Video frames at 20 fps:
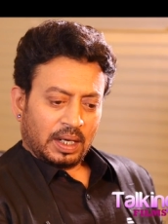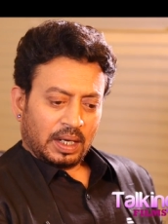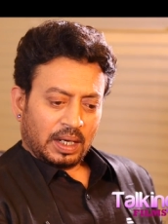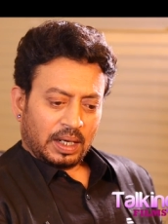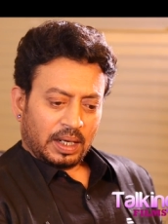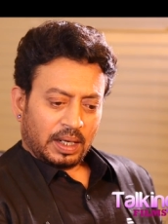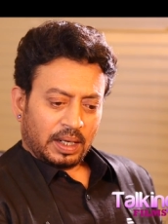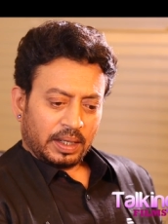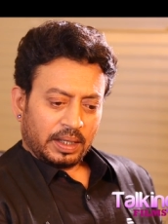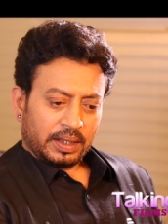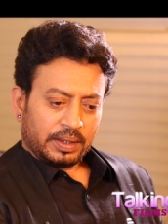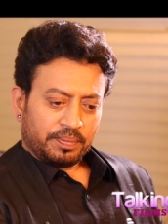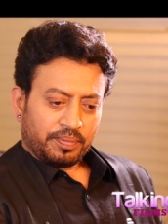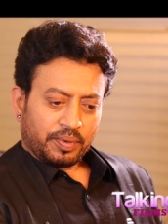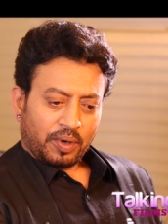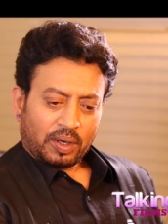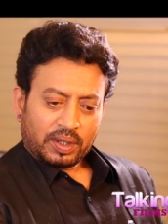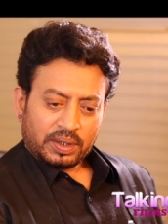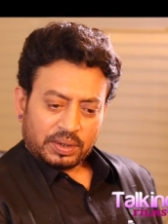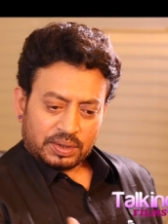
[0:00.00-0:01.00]
know, it
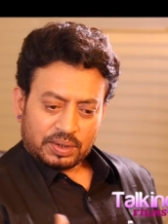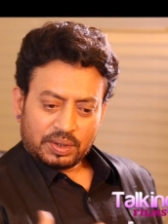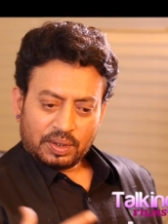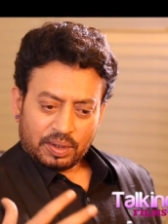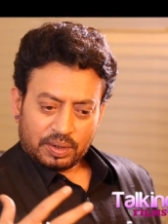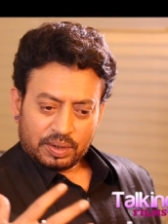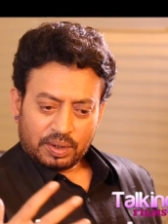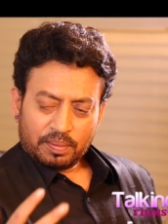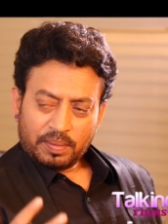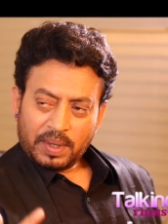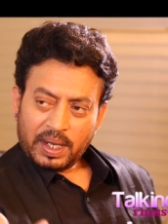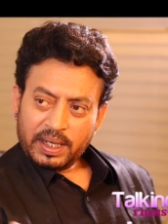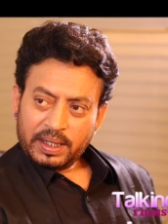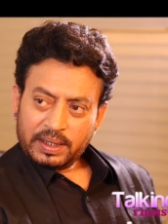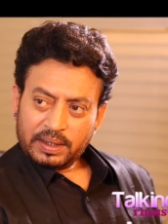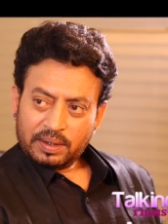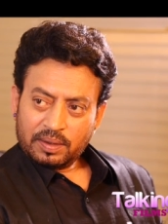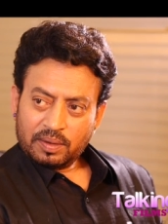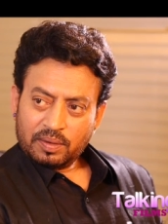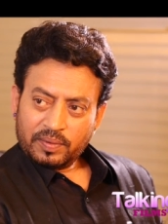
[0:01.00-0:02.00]
broadens your
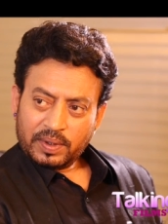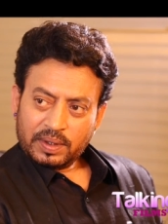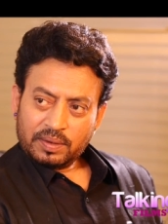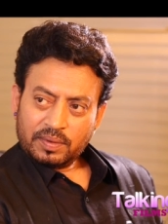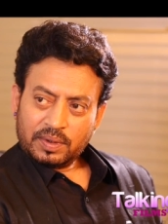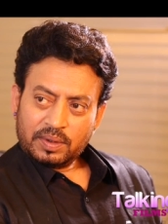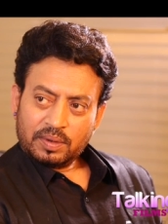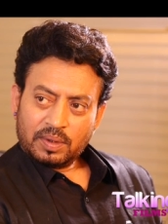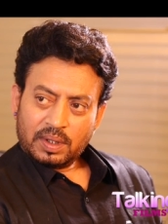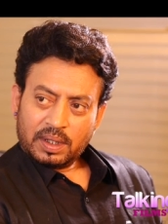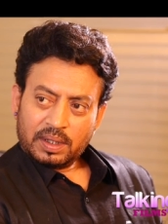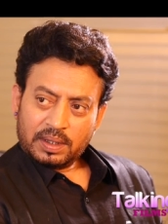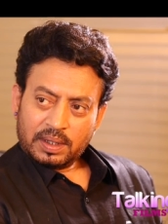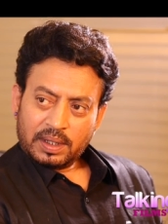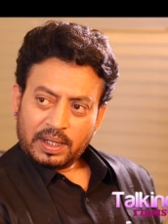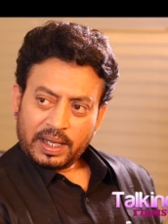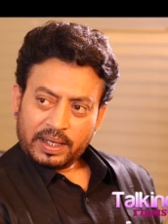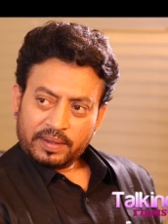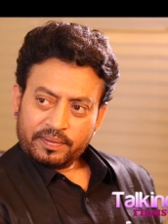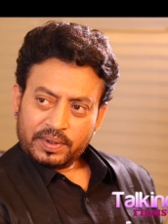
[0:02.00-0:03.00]
mind, you know, when you learn
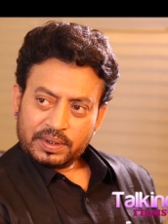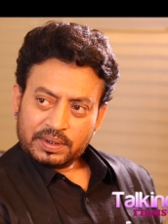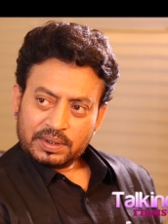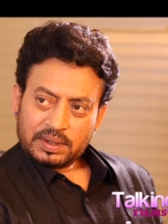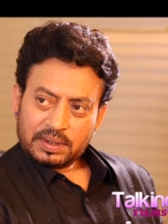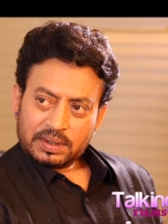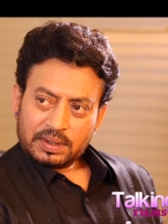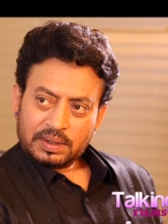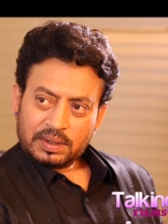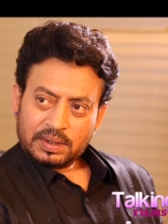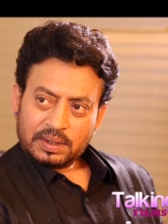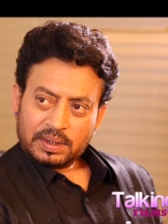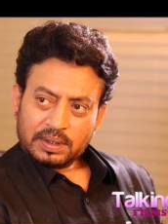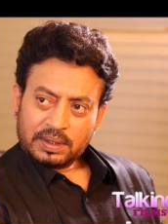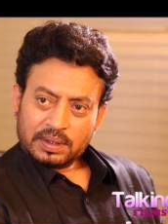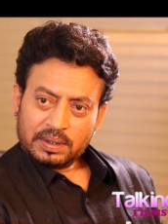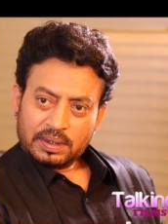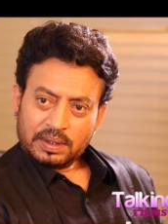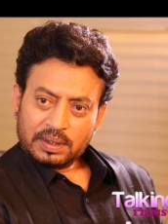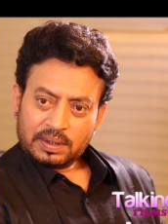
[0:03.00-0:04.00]
a language,
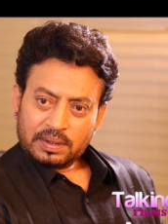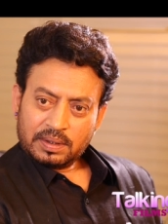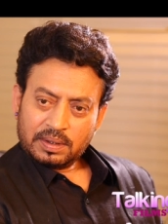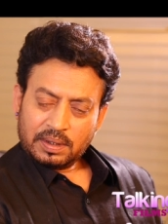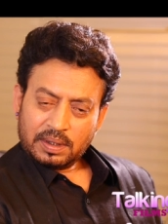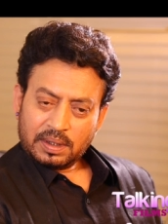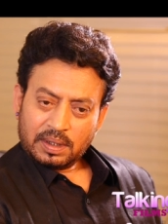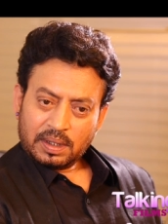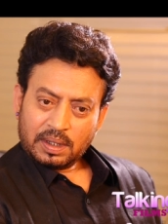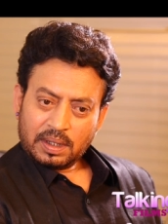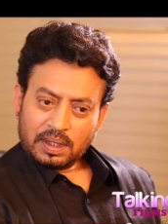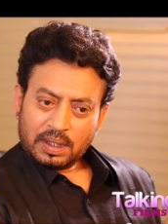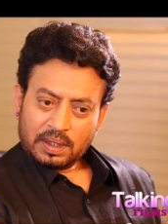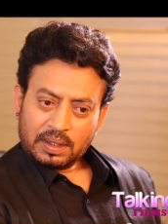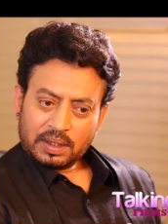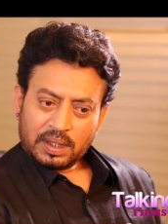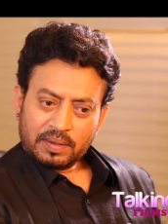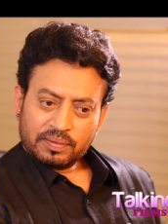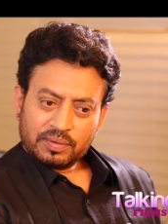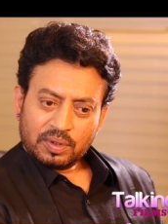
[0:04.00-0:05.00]

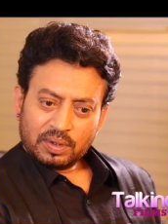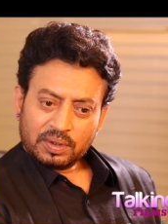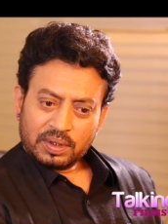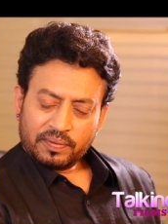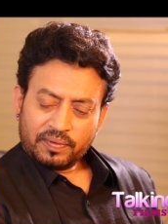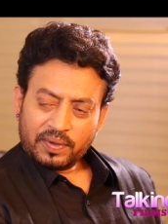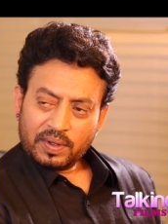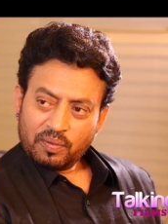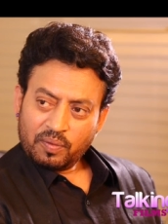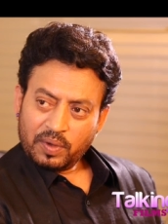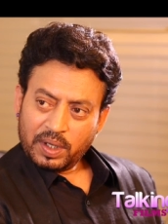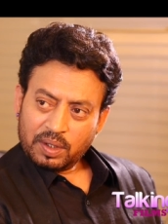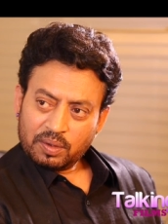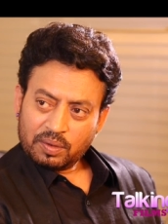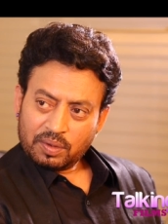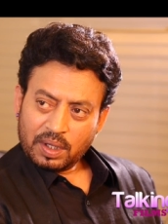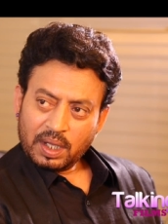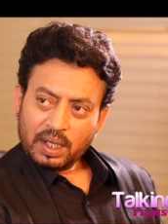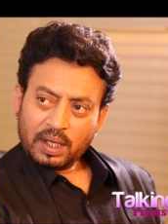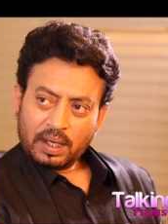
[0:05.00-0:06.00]
it gives you a different way
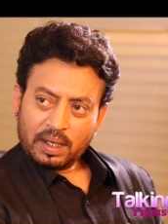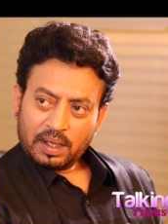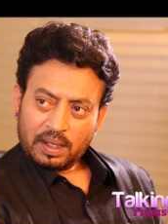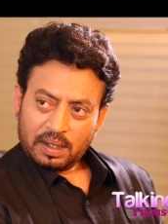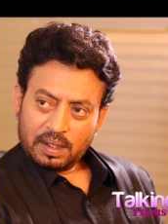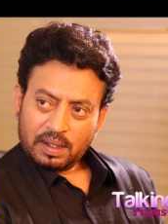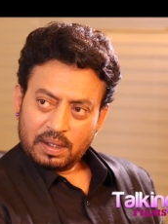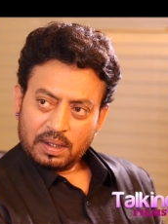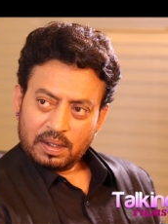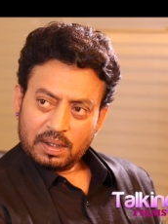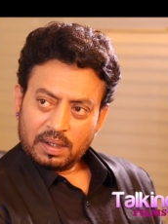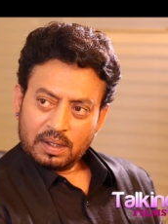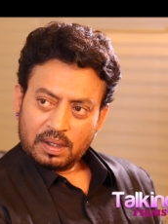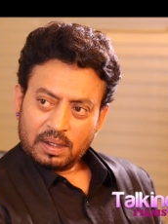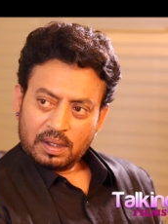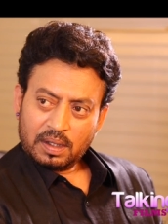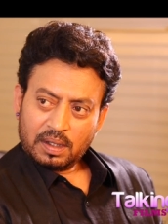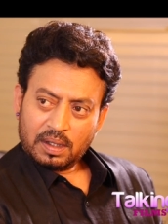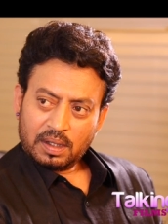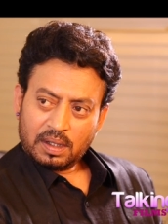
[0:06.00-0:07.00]
to think.
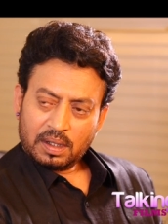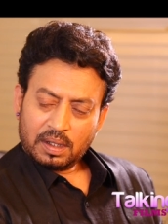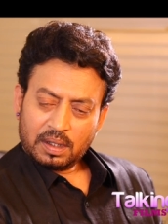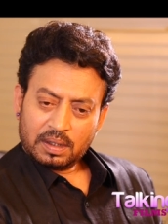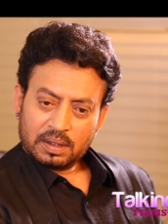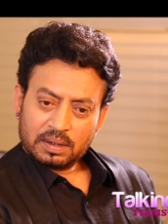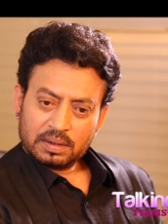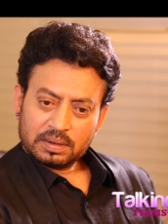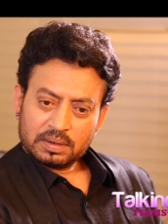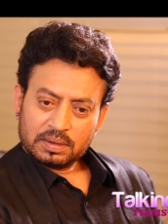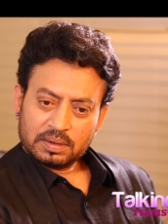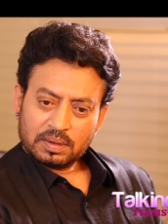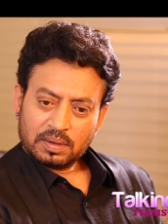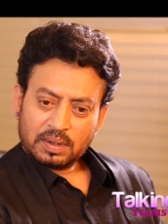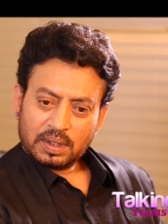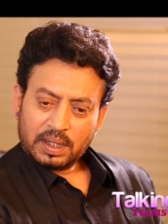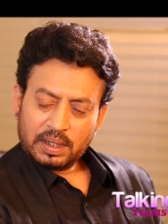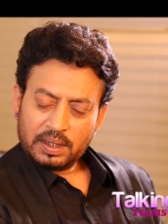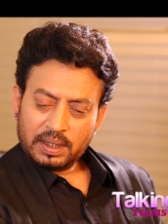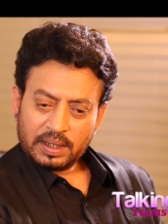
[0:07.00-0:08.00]
So
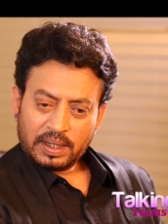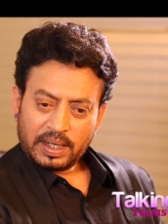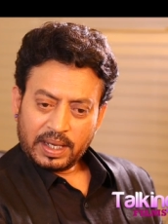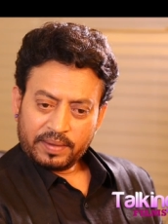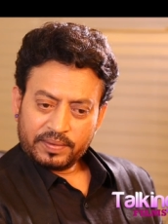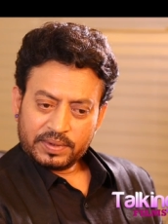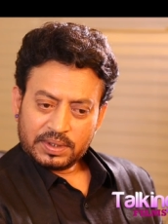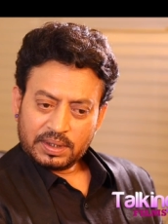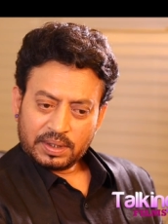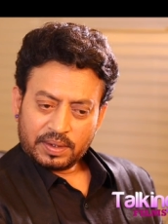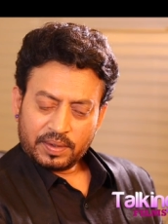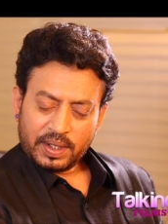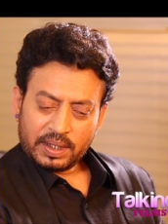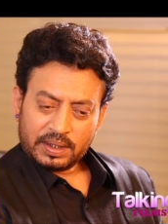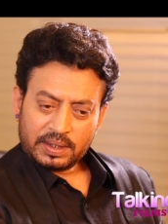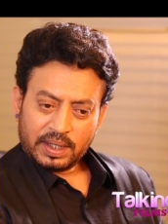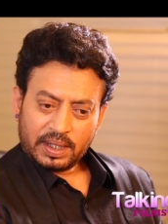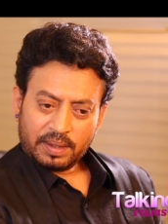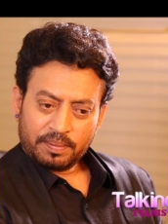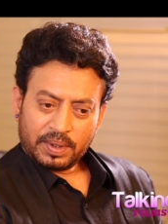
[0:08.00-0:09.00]
learning a language is a
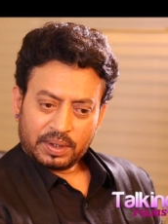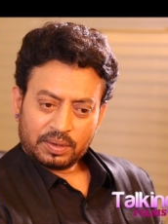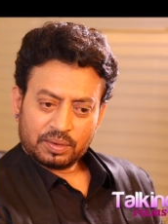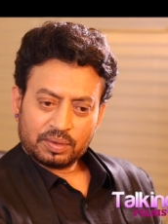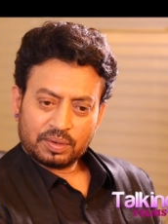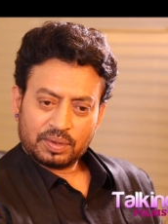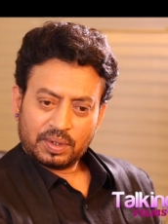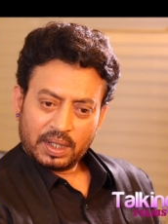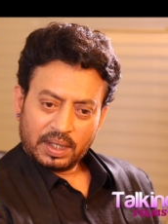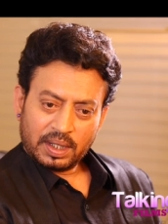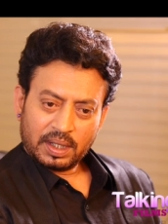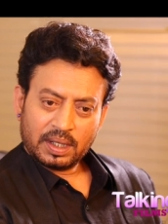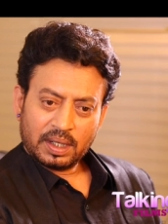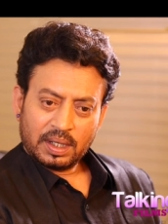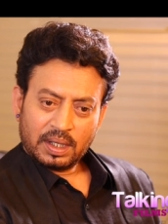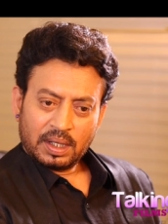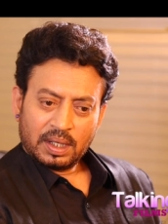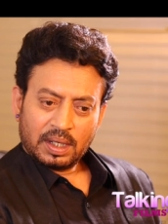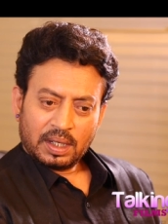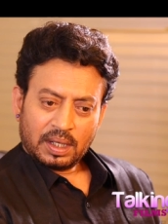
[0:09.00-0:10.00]
great thing, but to think,
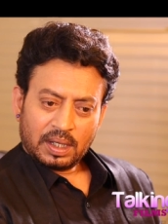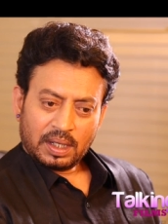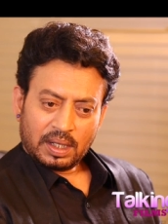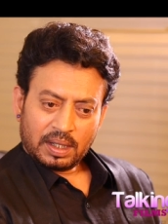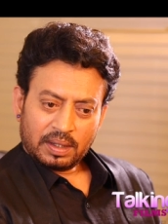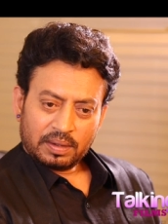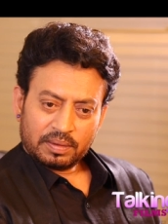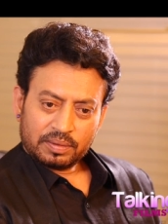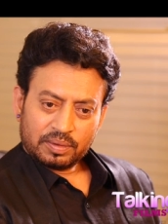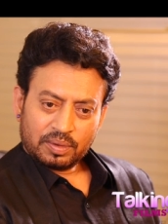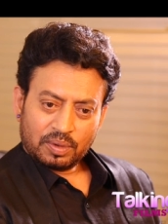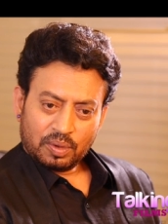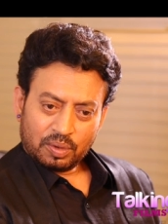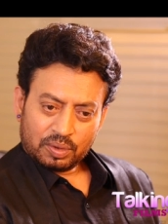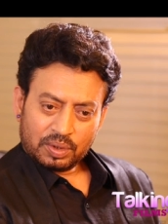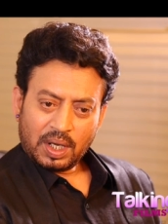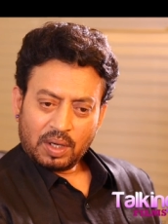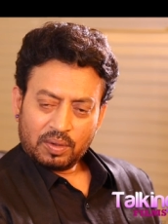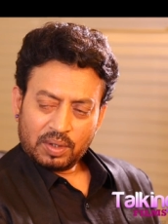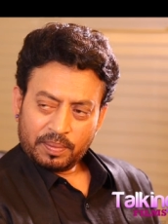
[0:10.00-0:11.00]
to
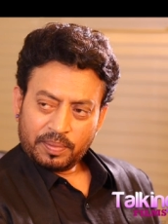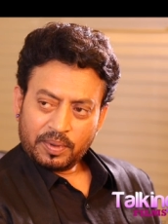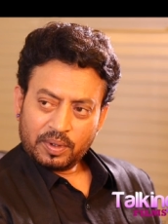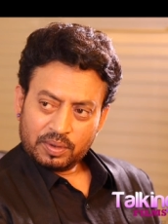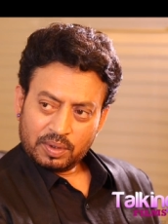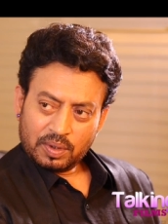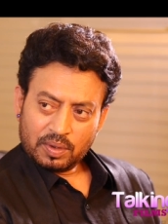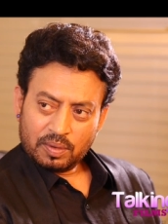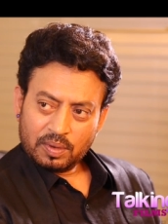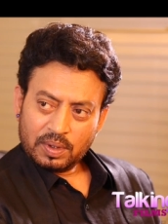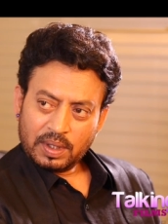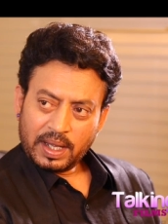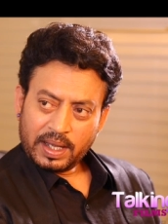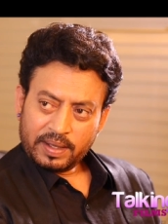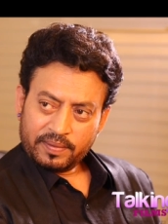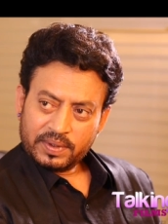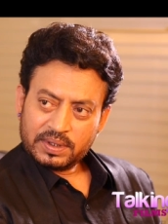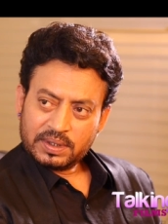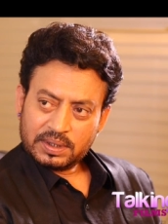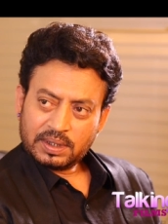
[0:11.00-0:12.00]
look down upon your own
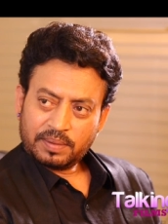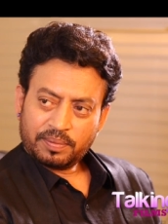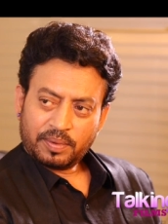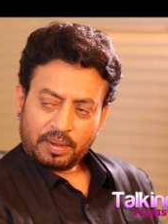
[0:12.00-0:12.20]
language is a